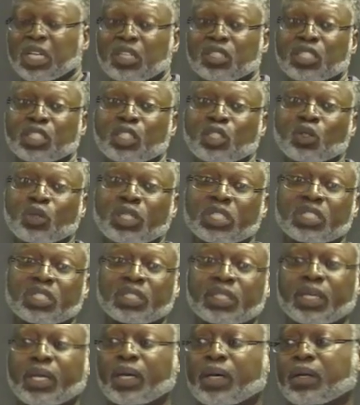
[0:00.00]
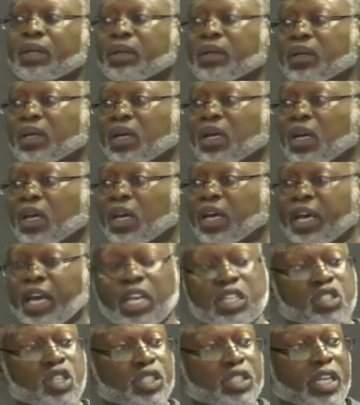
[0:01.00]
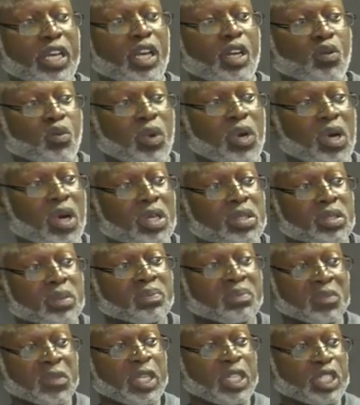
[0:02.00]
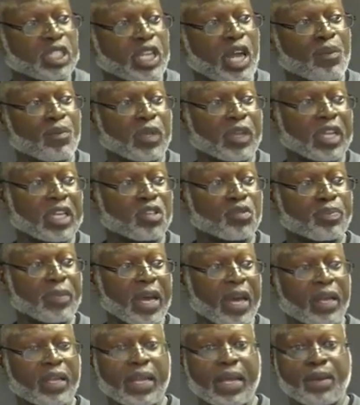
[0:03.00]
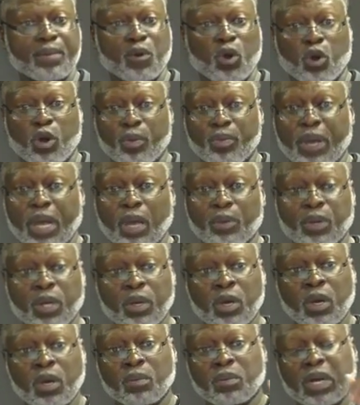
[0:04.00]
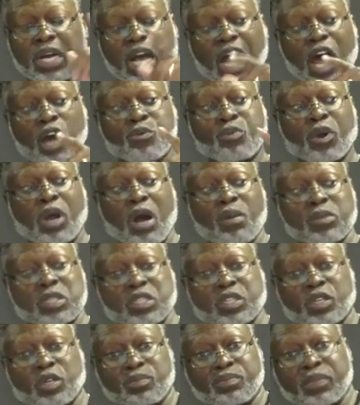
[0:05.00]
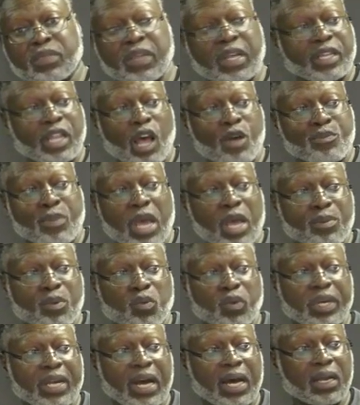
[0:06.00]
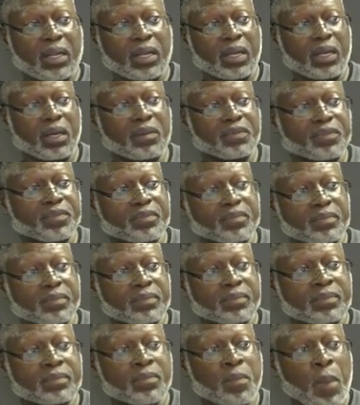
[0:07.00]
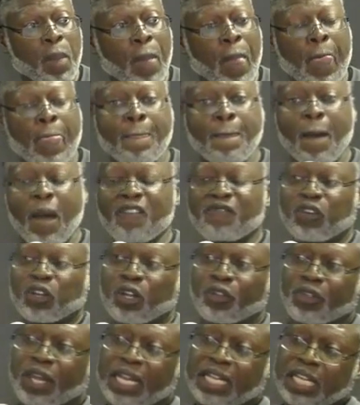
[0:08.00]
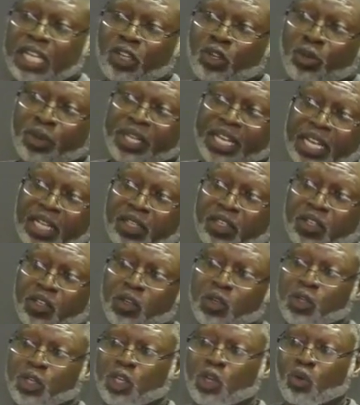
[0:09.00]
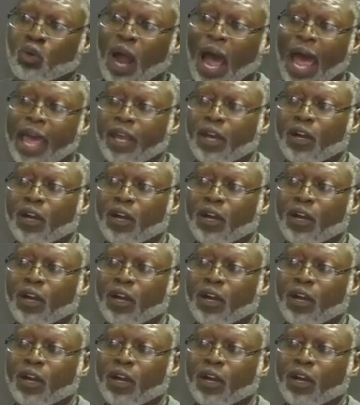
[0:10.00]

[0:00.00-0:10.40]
Because he knew his intent. Wow. His intent was he slept with this man, didn't go baby, but God promised him that that baby would not live. Right, right and for the thing that you did to Uriah,